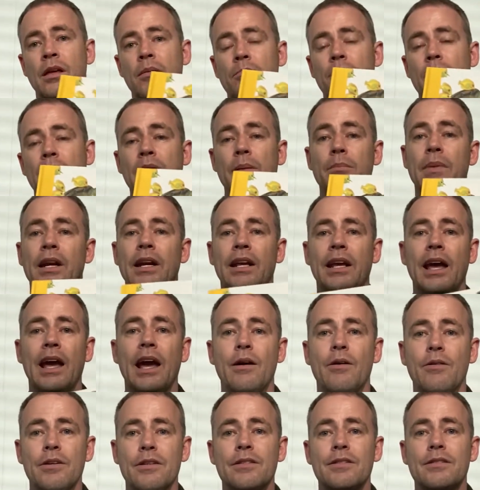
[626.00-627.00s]
many, many
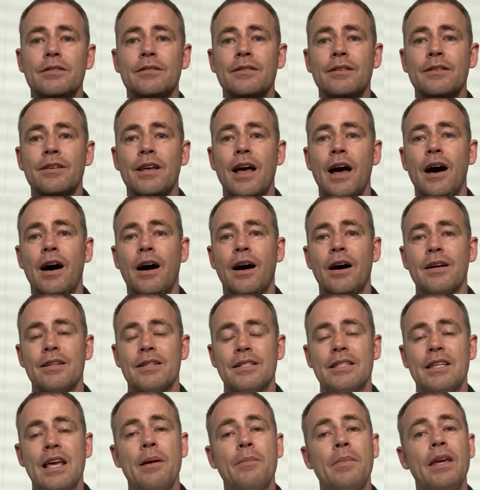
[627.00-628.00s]
hours.
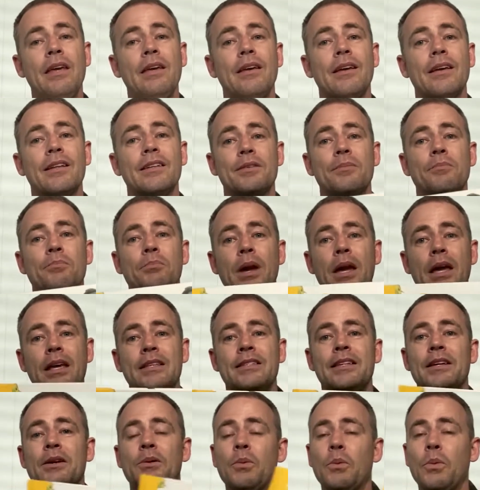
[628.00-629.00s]
Sami, it's
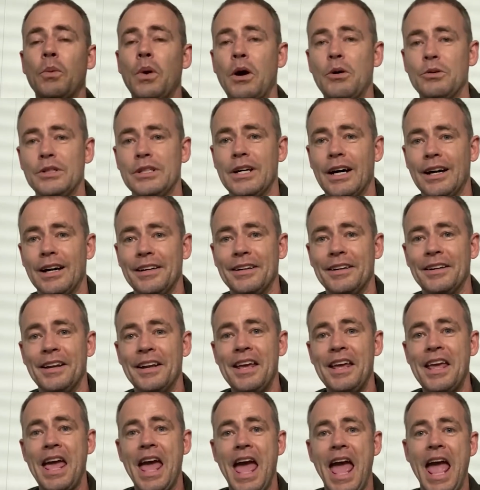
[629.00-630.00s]
amazing. Well done.
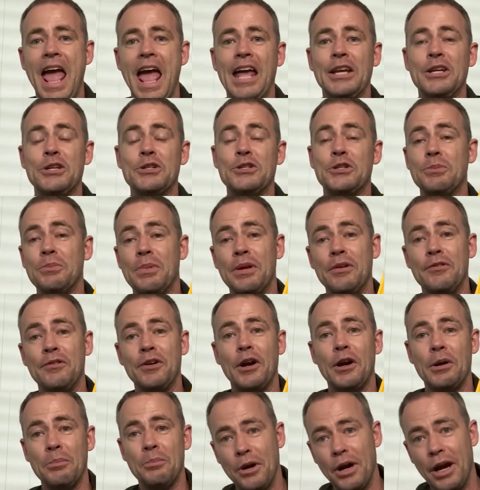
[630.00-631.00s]
And you should be
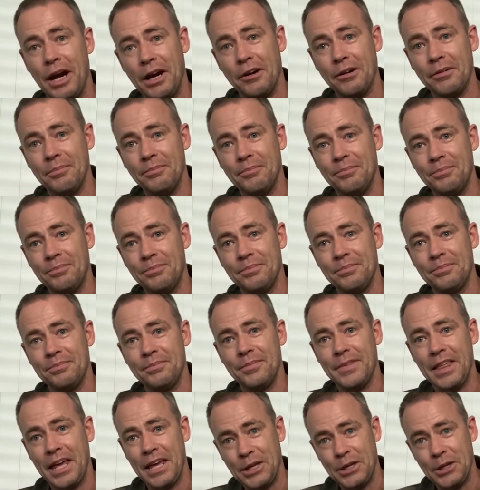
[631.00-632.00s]
very proud.
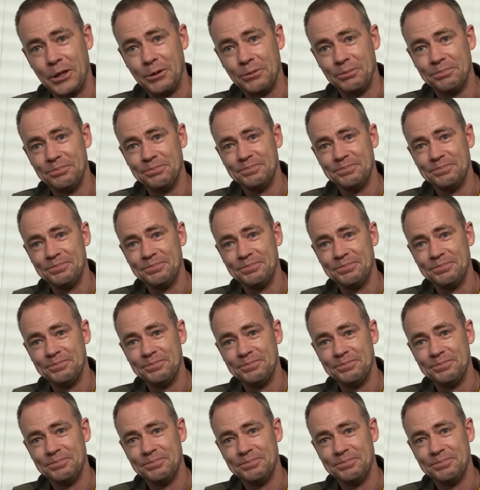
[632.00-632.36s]
Thank you.